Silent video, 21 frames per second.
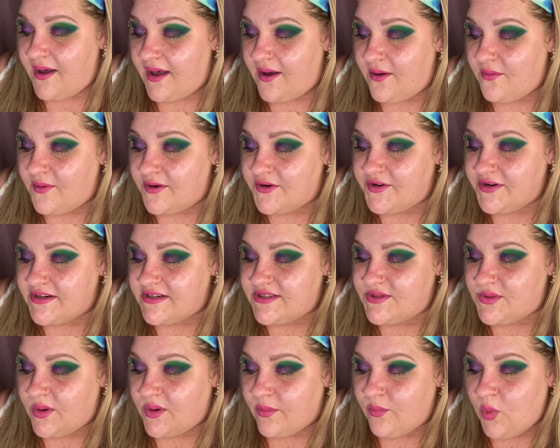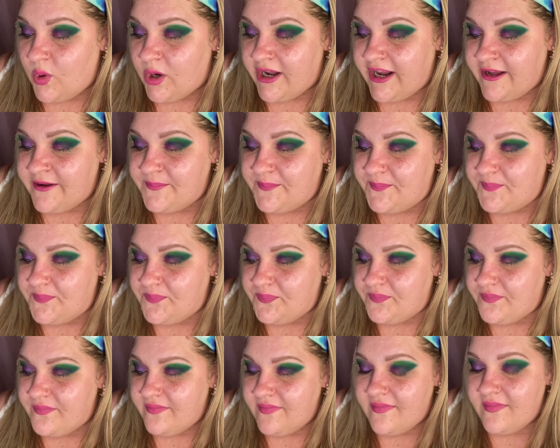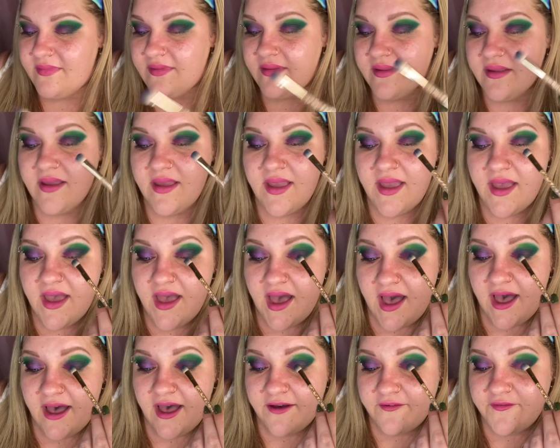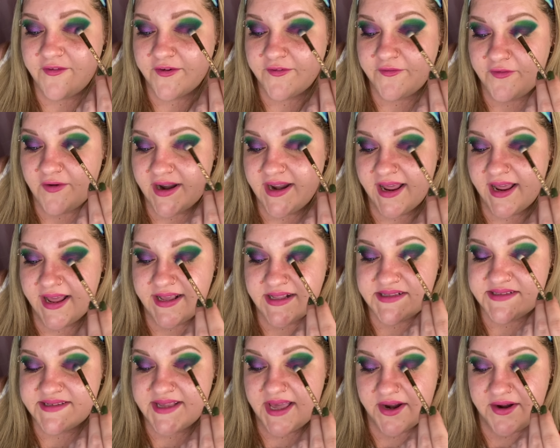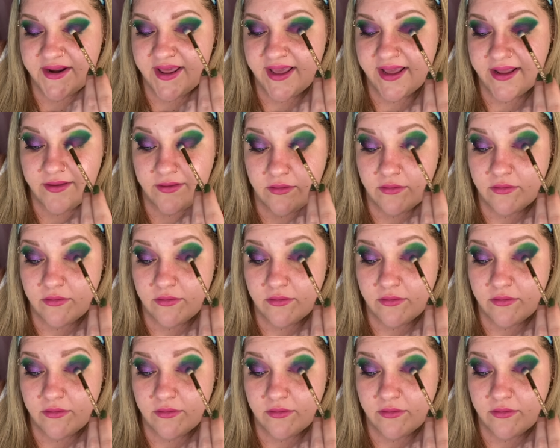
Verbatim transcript: a, winter storm warning uh, for Friday and Saturday.